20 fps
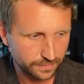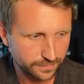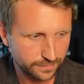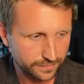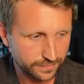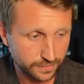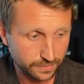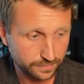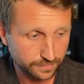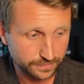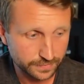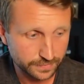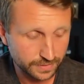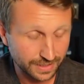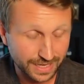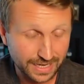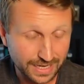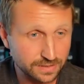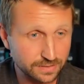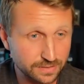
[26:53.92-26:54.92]
from the
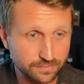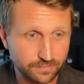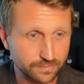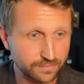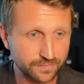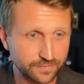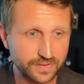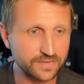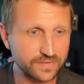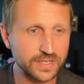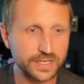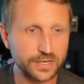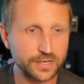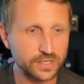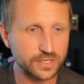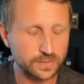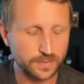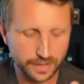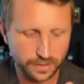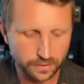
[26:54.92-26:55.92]
last 15
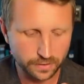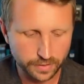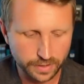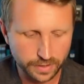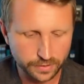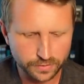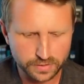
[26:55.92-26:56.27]
years of my career,